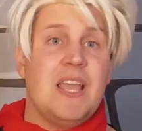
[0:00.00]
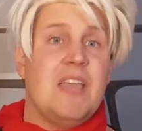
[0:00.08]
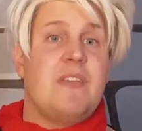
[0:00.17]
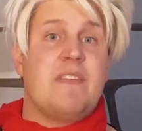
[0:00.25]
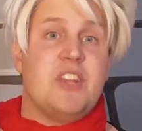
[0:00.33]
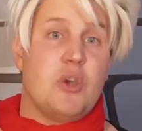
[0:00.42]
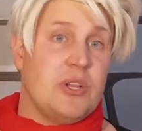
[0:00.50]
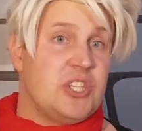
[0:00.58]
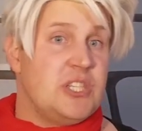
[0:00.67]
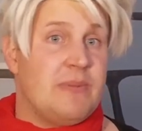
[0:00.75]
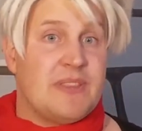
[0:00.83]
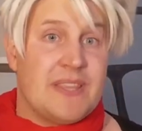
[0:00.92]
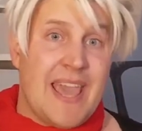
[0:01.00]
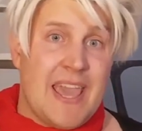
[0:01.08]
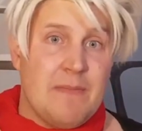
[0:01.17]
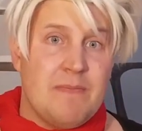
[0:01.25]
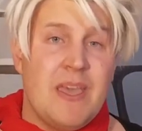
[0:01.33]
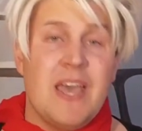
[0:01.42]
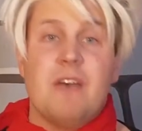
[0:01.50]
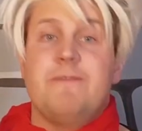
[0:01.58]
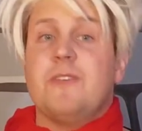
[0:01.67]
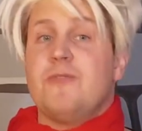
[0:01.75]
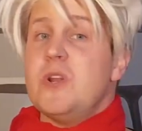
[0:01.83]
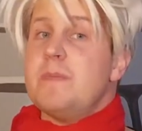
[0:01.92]
If you have any questions about the game,
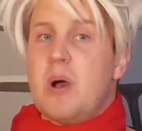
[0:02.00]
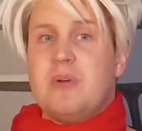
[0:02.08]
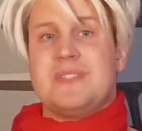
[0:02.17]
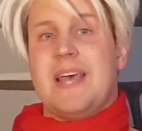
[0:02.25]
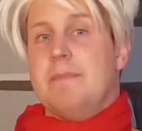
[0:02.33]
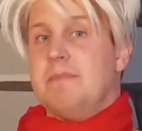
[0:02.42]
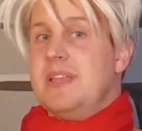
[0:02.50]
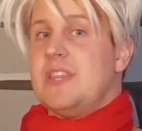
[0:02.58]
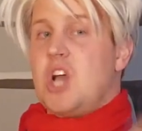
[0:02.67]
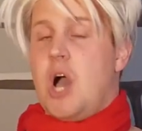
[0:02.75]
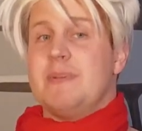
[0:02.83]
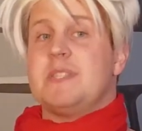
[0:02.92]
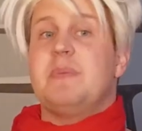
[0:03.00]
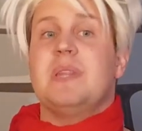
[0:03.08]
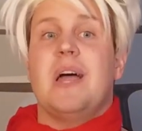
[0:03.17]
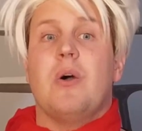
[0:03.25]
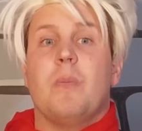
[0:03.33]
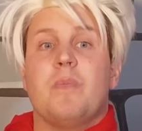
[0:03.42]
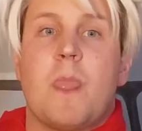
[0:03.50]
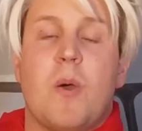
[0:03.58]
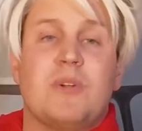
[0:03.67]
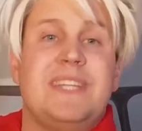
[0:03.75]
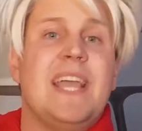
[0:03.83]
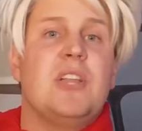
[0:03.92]
feel free to pose them in the comments below.
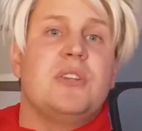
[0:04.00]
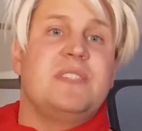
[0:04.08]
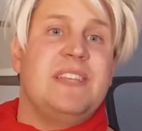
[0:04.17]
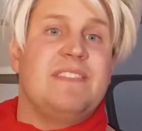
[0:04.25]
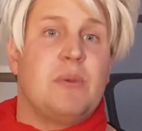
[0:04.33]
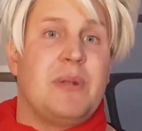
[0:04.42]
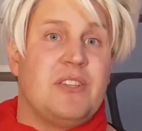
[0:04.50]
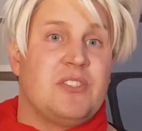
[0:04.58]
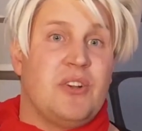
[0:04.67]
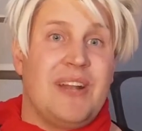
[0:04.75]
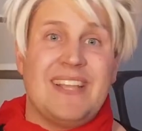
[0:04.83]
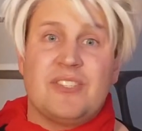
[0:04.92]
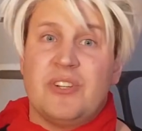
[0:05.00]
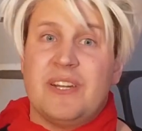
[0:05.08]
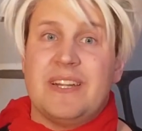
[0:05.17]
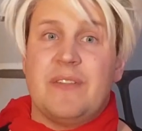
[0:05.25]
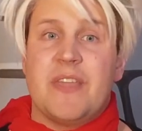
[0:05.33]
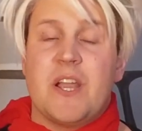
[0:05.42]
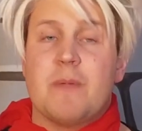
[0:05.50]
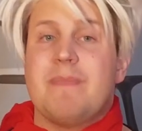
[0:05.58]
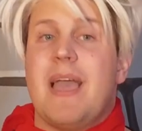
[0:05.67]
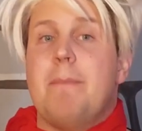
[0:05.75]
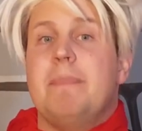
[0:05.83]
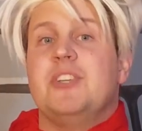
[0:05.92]
Or take a look to see if someone else has already answered it down there,
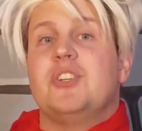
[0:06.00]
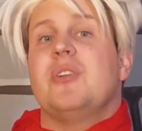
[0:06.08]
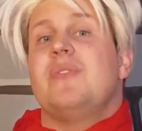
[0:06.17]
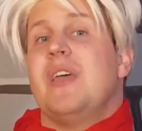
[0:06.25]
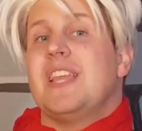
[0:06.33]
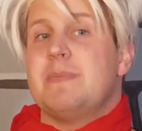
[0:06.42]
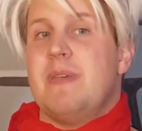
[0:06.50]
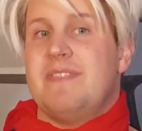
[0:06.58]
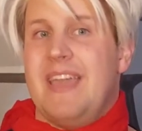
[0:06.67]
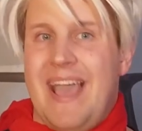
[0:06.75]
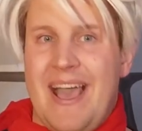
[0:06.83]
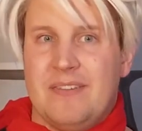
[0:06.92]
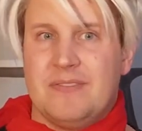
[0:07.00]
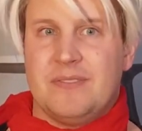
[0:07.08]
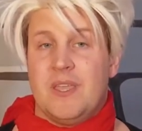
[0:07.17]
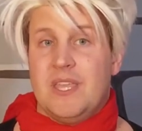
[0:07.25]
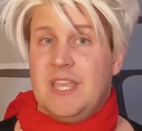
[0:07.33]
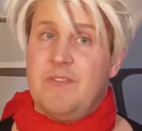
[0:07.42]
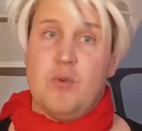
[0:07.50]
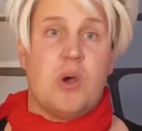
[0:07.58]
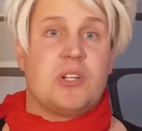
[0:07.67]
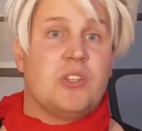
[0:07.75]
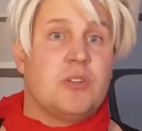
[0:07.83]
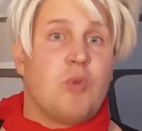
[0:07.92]
and be sure to thank them if they have. If you
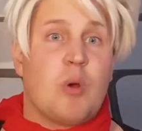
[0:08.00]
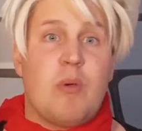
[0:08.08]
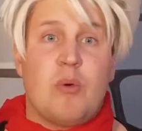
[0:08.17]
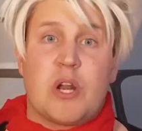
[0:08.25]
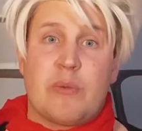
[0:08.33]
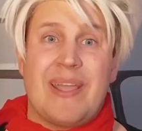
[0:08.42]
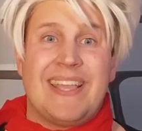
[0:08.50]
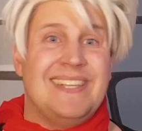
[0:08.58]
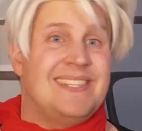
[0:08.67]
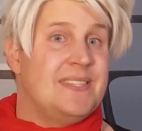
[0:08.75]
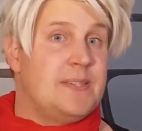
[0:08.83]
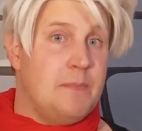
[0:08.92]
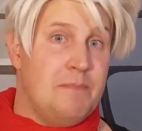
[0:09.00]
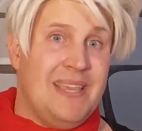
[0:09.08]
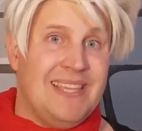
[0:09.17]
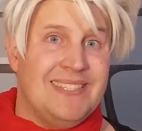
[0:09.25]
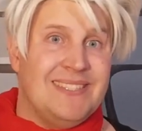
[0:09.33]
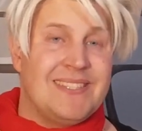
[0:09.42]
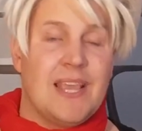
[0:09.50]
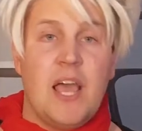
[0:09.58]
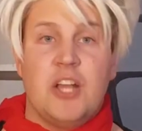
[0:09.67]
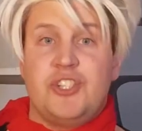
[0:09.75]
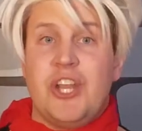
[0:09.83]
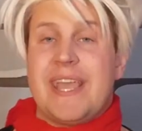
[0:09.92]
want to learn more about what our ranking system means,
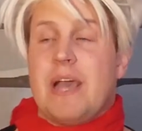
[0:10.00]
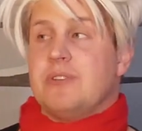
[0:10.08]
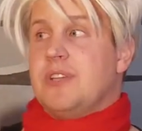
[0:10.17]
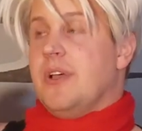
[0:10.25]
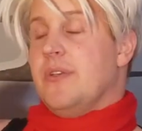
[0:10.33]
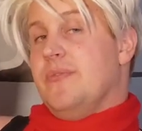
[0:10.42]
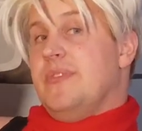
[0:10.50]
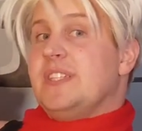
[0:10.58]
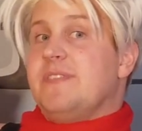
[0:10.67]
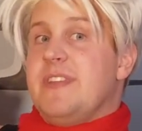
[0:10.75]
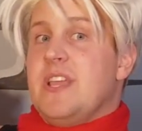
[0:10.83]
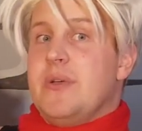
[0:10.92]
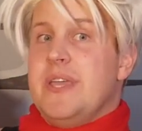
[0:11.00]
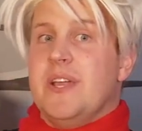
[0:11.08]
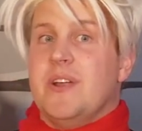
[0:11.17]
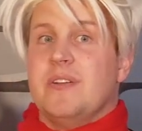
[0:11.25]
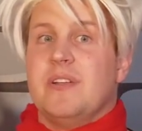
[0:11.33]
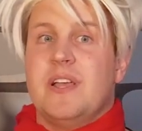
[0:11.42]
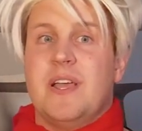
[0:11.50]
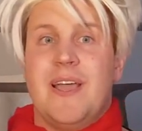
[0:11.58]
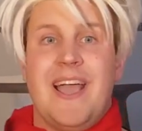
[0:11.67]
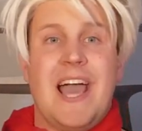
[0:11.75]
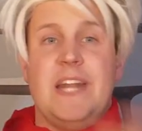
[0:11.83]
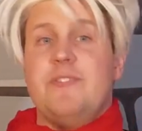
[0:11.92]
check out this video here.
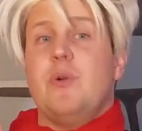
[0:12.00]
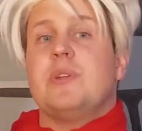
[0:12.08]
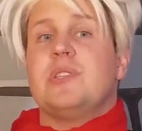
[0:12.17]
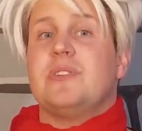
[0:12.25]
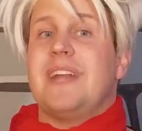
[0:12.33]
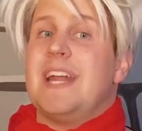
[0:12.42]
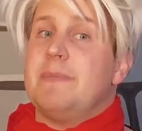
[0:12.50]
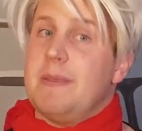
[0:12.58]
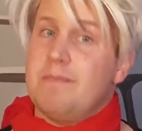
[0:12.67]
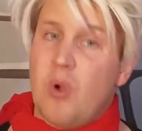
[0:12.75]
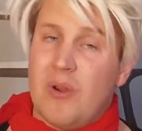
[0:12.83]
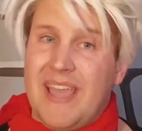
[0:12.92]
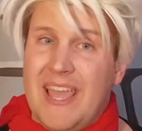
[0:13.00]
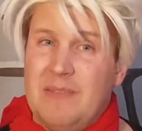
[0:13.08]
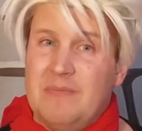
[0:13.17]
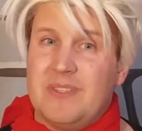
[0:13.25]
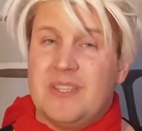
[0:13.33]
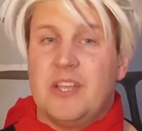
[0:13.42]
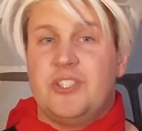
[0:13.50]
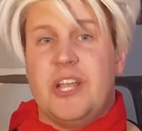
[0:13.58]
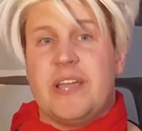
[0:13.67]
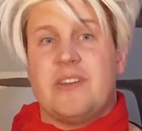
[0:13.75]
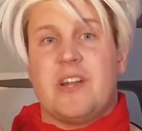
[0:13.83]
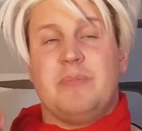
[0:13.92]
And if you want to learn how to play more games,
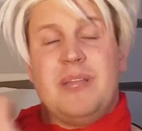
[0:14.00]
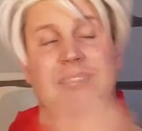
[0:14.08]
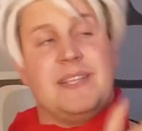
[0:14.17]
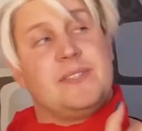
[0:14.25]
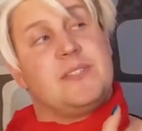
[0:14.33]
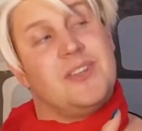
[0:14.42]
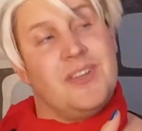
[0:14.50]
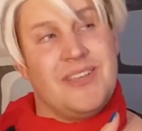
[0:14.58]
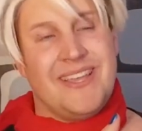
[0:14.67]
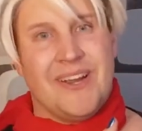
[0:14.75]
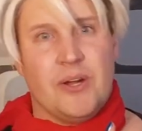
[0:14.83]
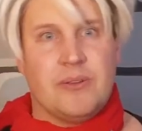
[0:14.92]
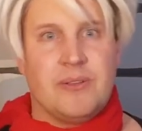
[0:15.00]
check out our playlist here.